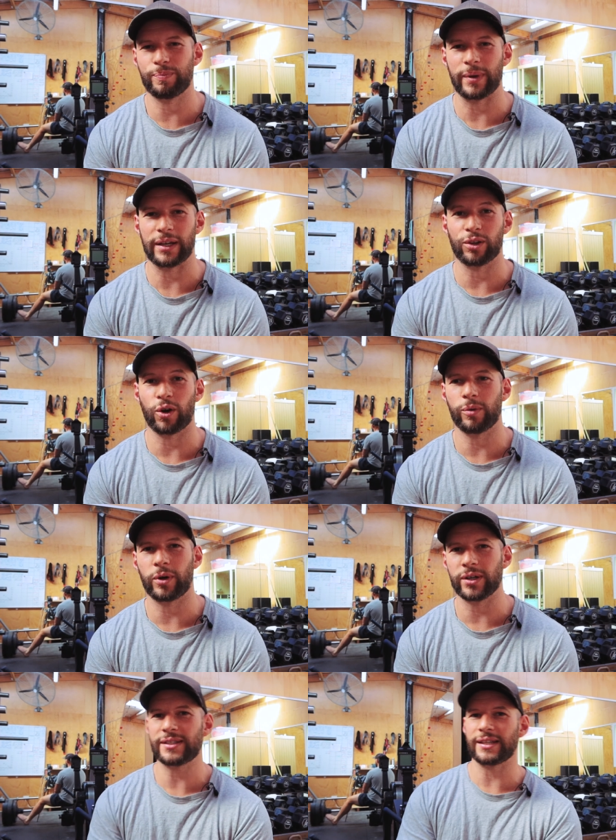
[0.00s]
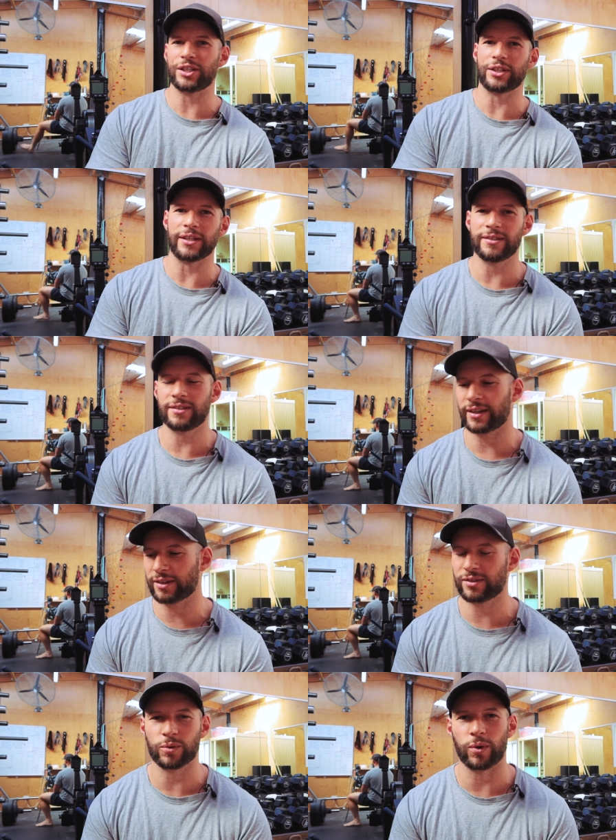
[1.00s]
big lower body sessions like
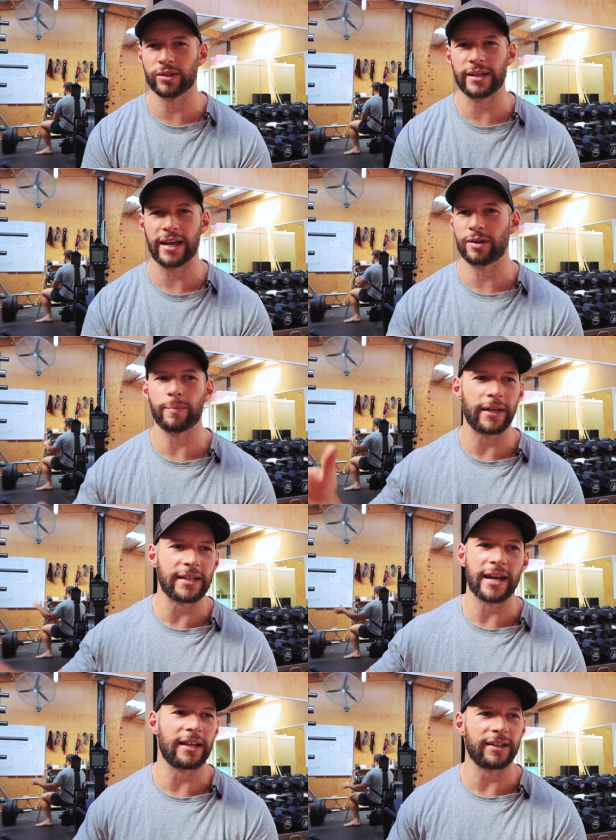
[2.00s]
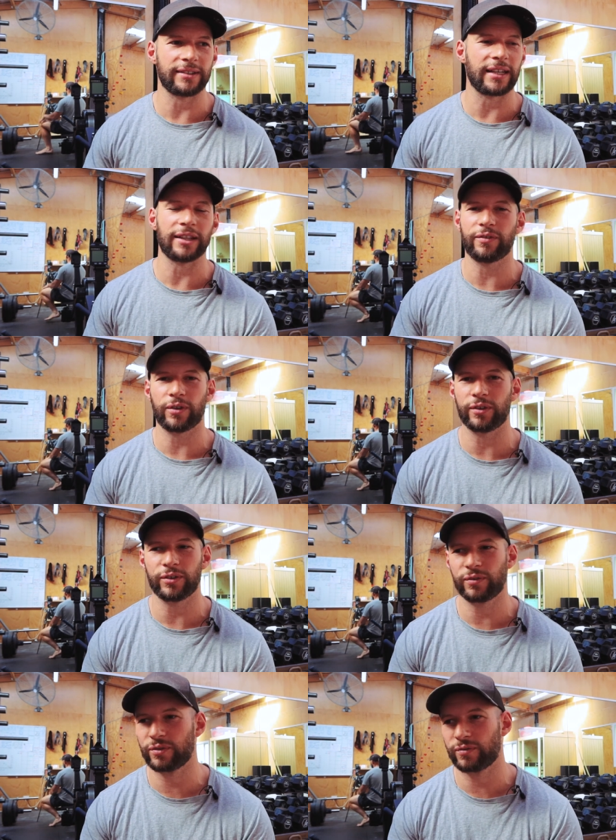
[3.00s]
a squat day on a Monday and a deadlift on
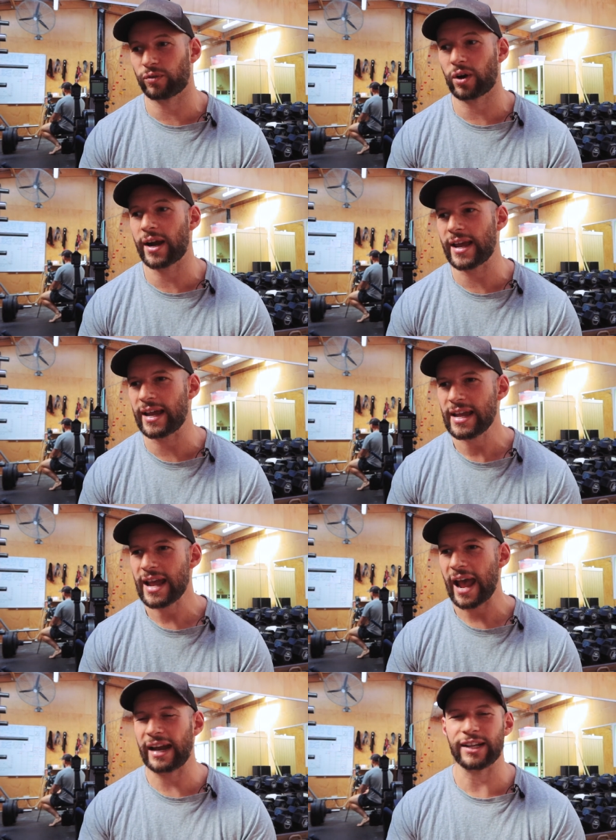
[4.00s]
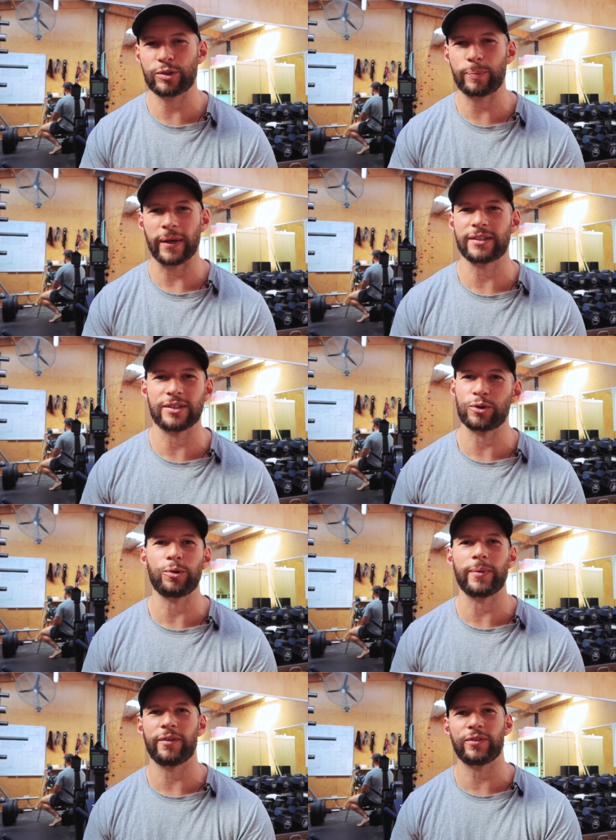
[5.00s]
a Friday and expect to
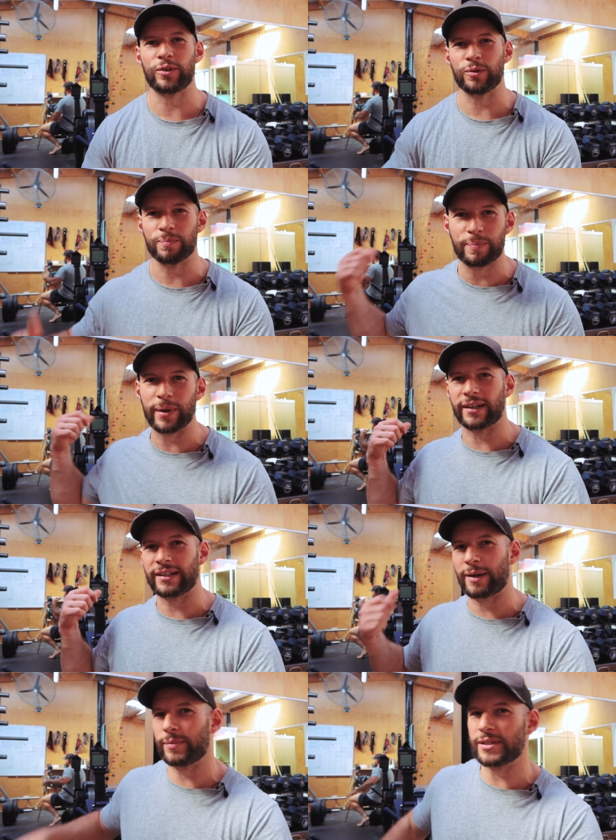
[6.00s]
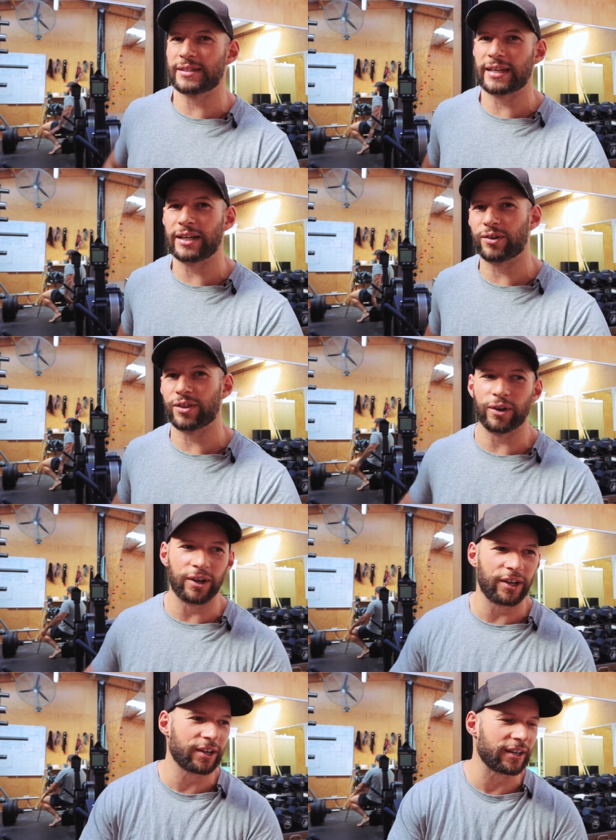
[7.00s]
still be able to do big numbers here on the
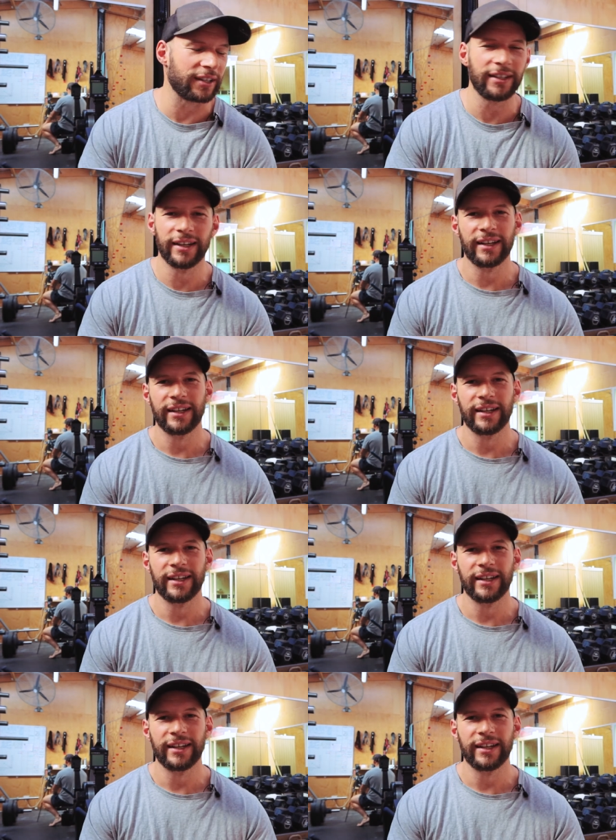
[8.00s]
erg and